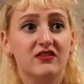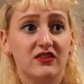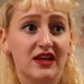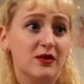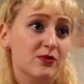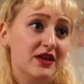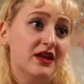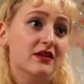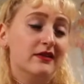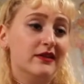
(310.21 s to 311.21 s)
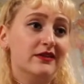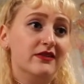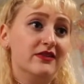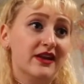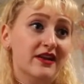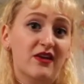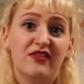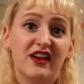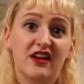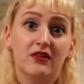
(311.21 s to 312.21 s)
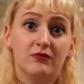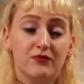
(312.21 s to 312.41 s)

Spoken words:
get a meal and get healthcare.